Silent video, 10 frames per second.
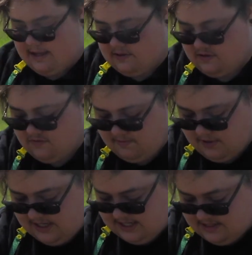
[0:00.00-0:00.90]
It's super
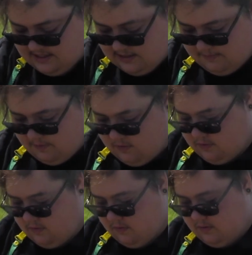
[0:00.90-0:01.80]
easy to poke
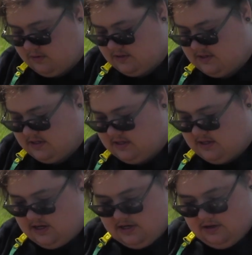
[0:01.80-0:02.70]
holes in
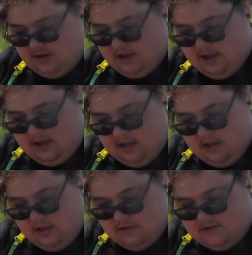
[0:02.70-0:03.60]
the dandelion
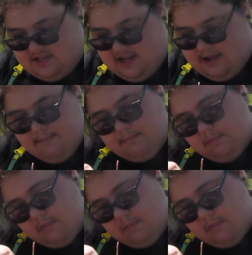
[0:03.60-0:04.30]
stem.